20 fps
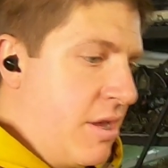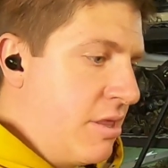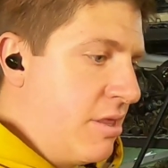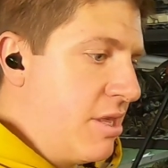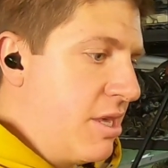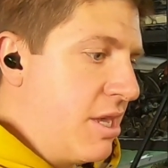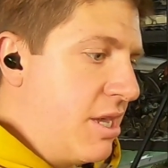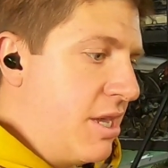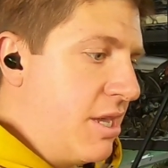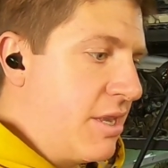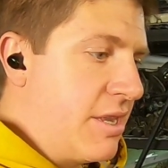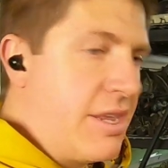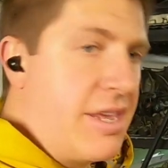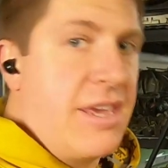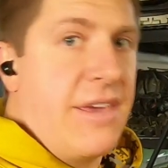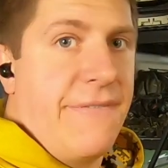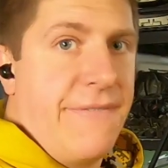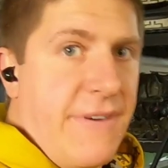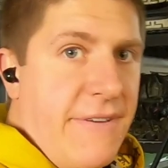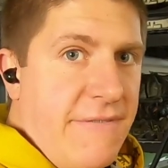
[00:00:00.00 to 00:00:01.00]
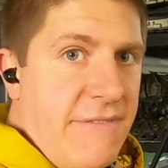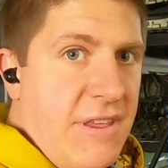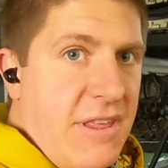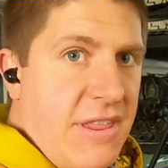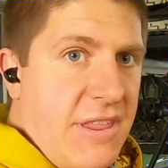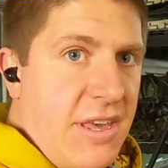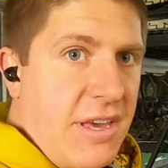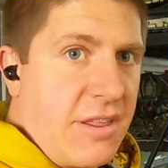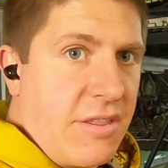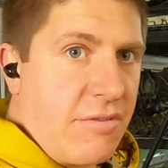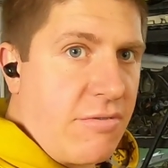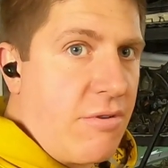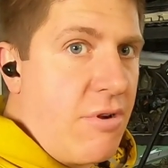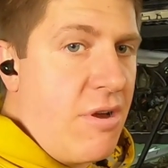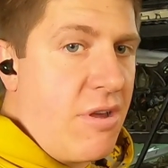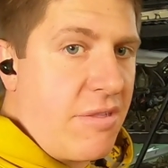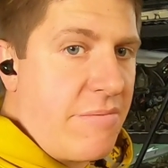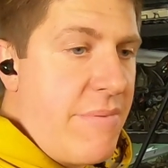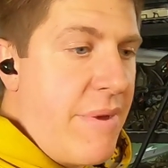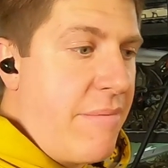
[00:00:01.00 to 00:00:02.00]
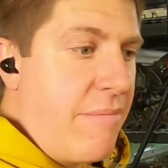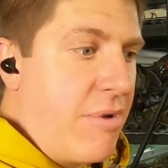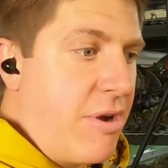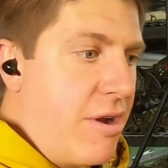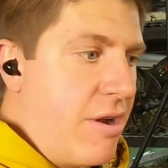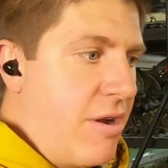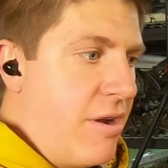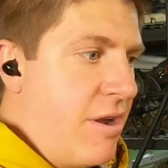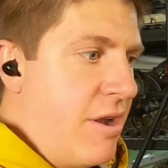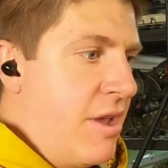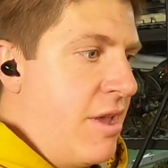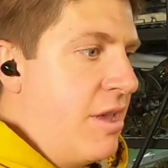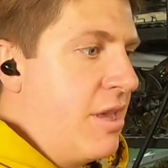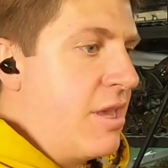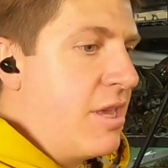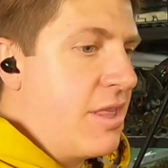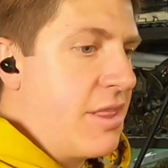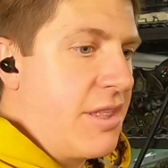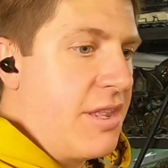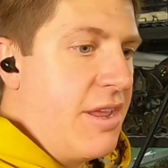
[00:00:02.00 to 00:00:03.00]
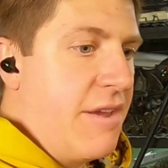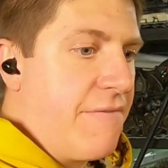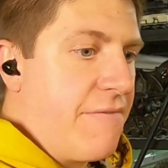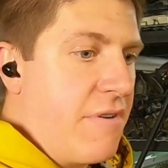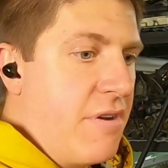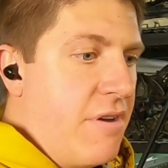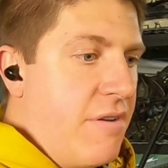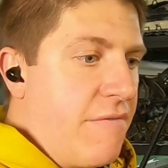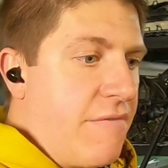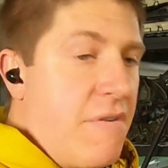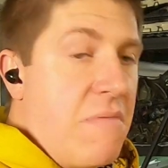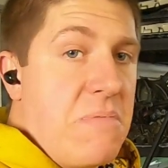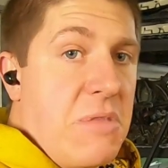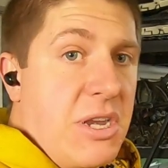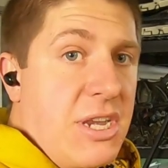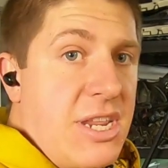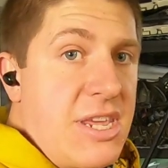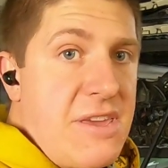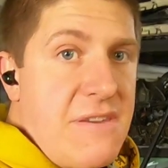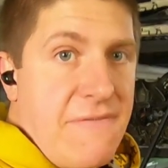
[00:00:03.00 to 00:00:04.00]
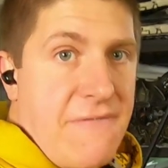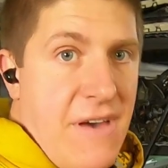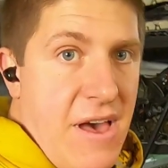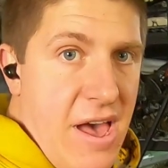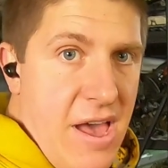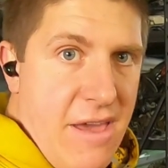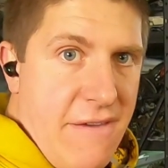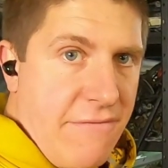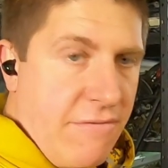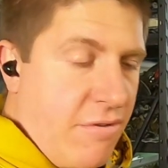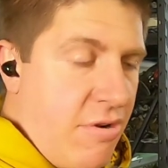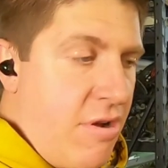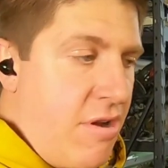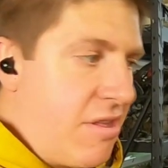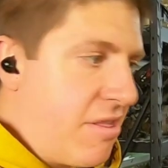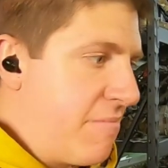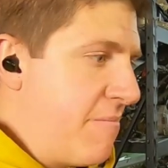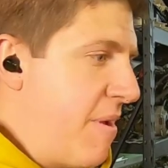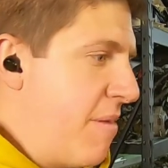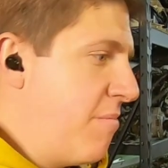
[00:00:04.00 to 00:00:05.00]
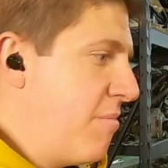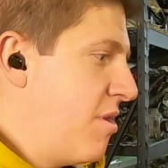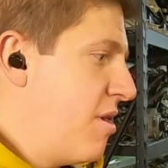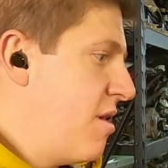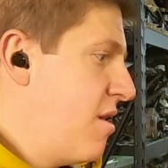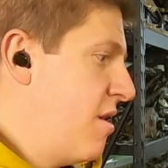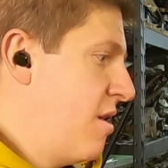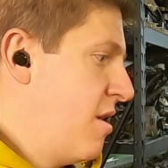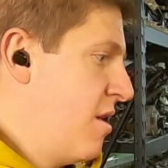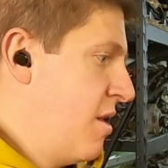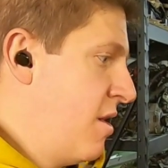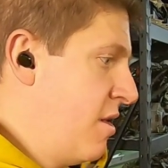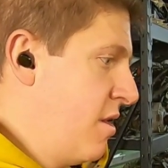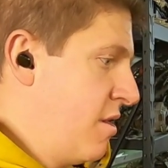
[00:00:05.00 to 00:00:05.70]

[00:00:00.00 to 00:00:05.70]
the T56 cross member is different from the T5 cross member.